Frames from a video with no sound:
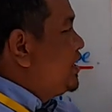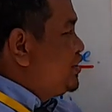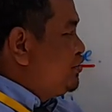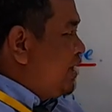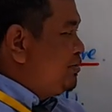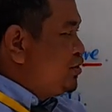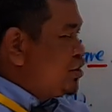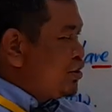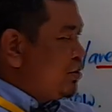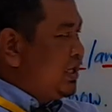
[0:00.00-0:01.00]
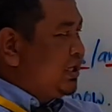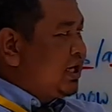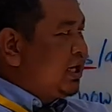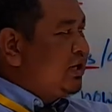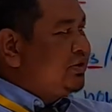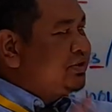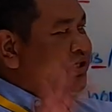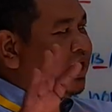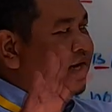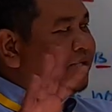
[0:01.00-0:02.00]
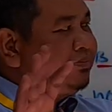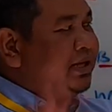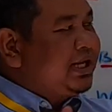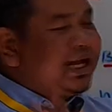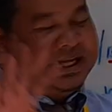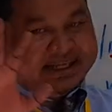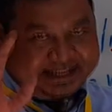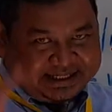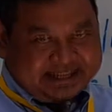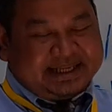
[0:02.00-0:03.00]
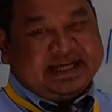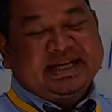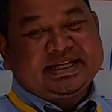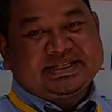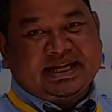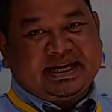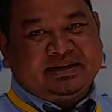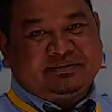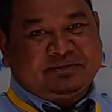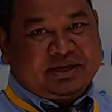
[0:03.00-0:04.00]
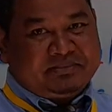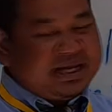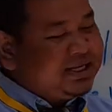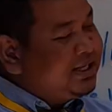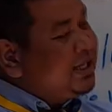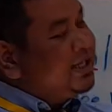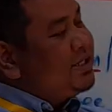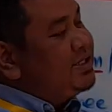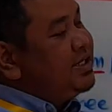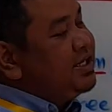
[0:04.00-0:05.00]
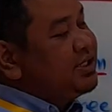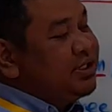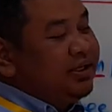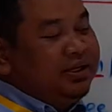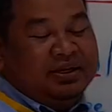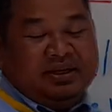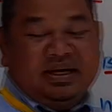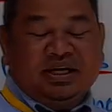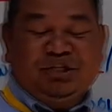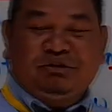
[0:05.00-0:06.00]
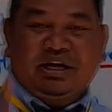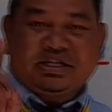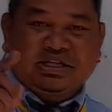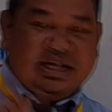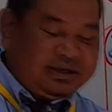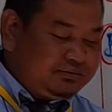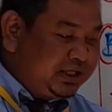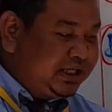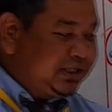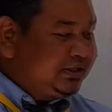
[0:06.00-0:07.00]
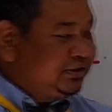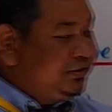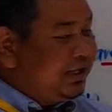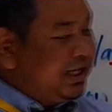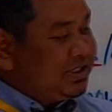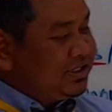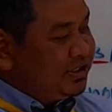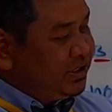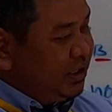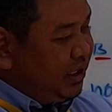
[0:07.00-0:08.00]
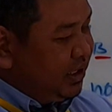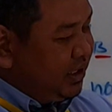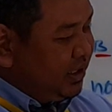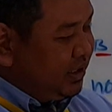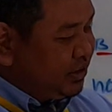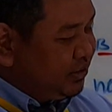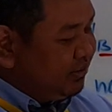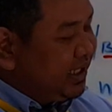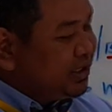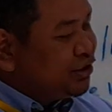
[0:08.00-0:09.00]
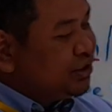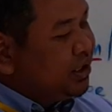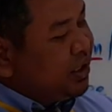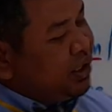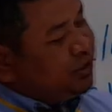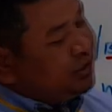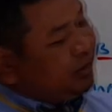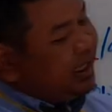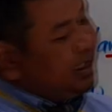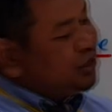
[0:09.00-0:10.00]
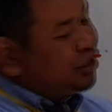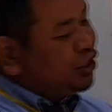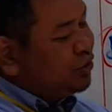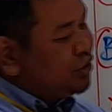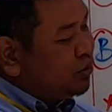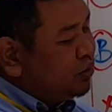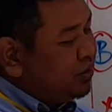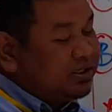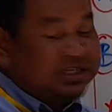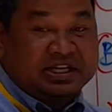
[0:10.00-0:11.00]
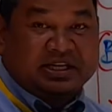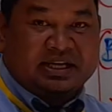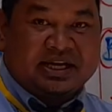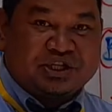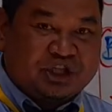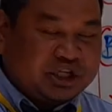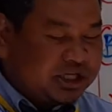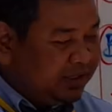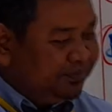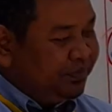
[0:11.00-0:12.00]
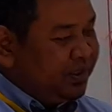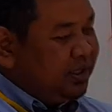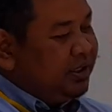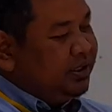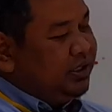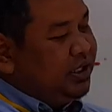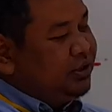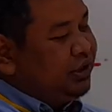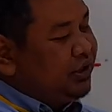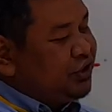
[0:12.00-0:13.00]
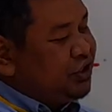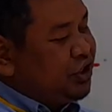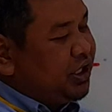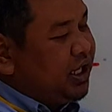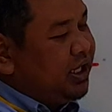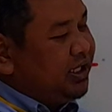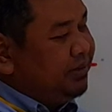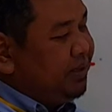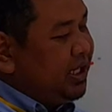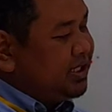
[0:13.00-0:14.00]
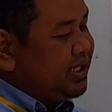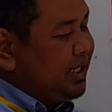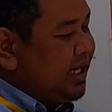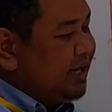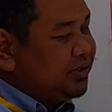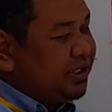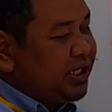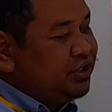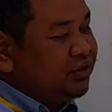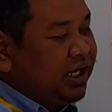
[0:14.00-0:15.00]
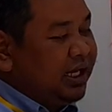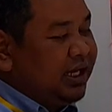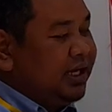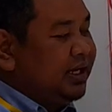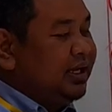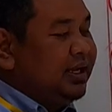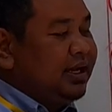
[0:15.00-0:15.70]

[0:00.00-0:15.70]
you have to draw a clothes on the beard and color. Understand what I mean? This is, you can select one. You can, student, you can choose shirt, like shirt. Yeah, you draw shirt on the beard, and after that you color